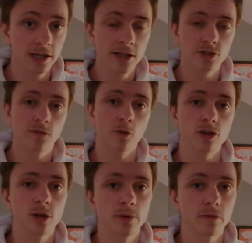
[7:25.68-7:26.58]
So for
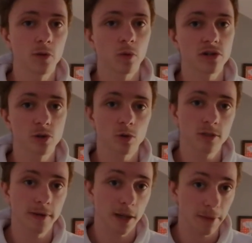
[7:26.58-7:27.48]
example, if you wanted to
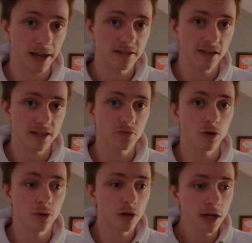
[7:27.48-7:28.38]
automate a pen test
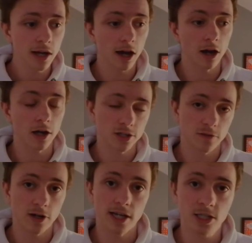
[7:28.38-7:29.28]
role to
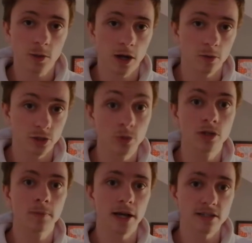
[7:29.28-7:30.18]
find SQL,
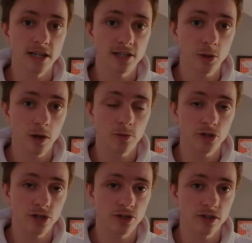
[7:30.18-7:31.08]
union-based SQL
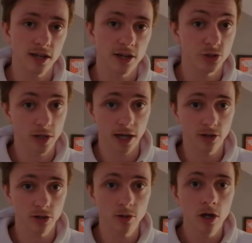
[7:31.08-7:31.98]
injection attacks, you
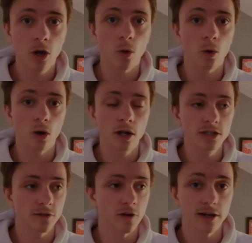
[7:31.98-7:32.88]
can do, or
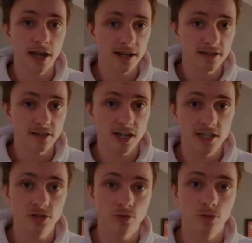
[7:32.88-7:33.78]
to find
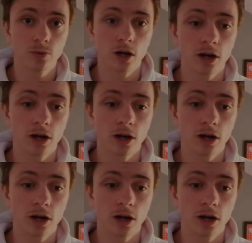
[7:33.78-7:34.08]
XSS through